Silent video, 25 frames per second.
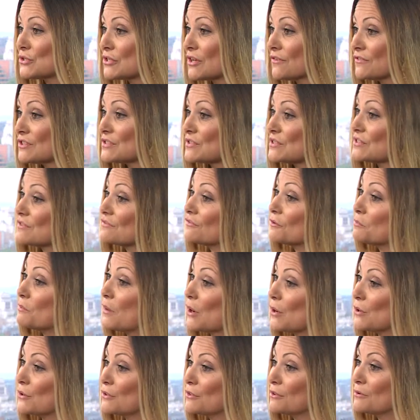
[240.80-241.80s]
services for
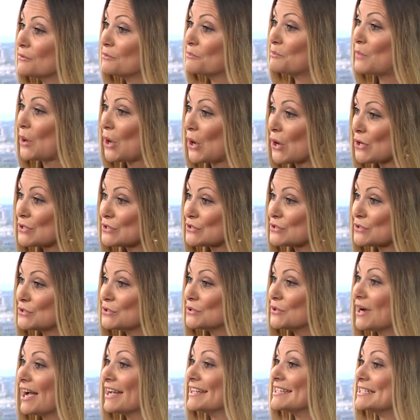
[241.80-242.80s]
both
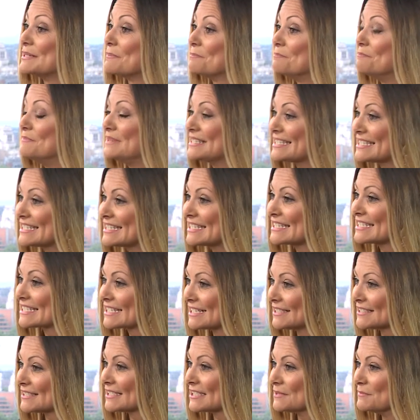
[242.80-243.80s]
personal and business
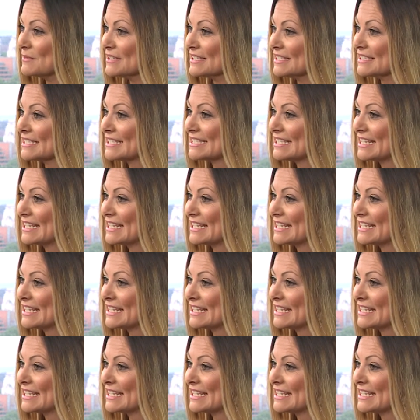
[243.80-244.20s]
customers.